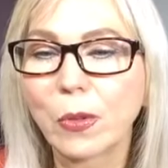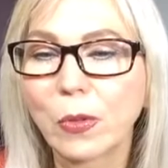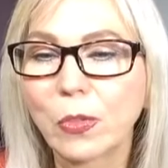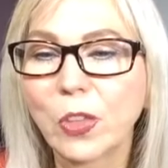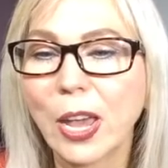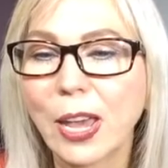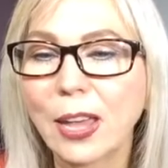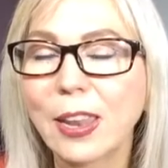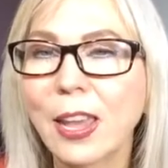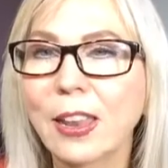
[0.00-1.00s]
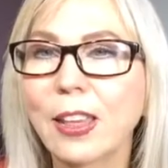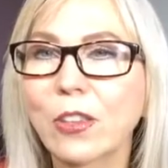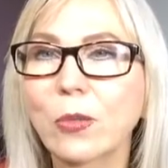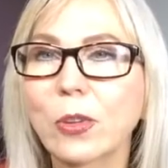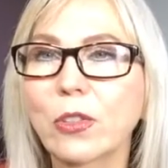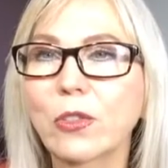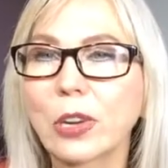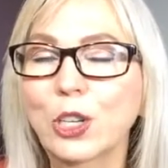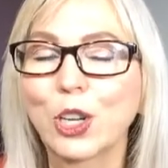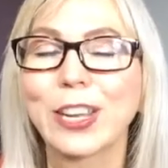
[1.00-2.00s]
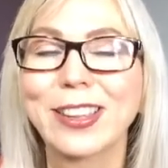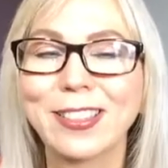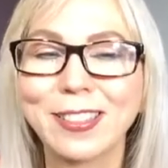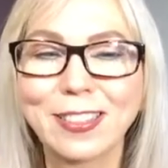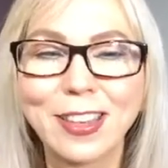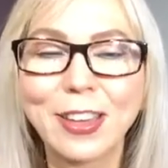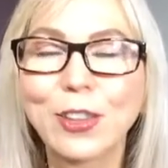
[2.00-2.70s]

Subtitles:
dad and his restrictions.